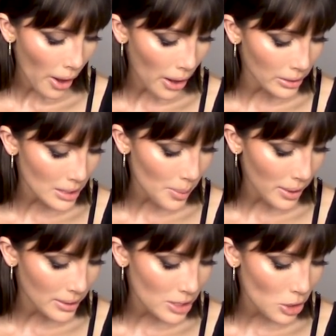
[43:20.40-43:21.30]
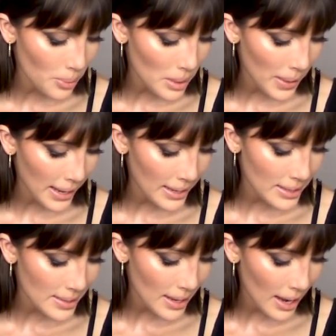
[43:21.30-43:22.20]
All is well in so many
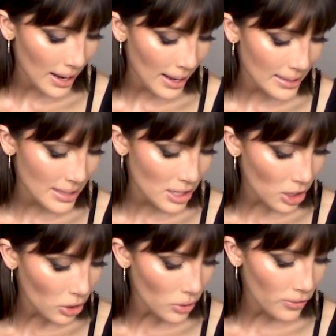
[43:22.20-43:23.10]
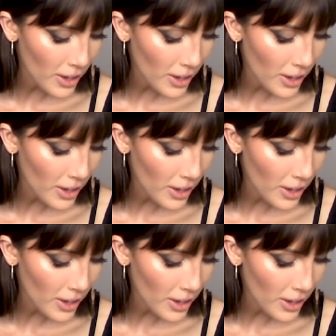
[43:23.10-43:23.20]
ways, and I still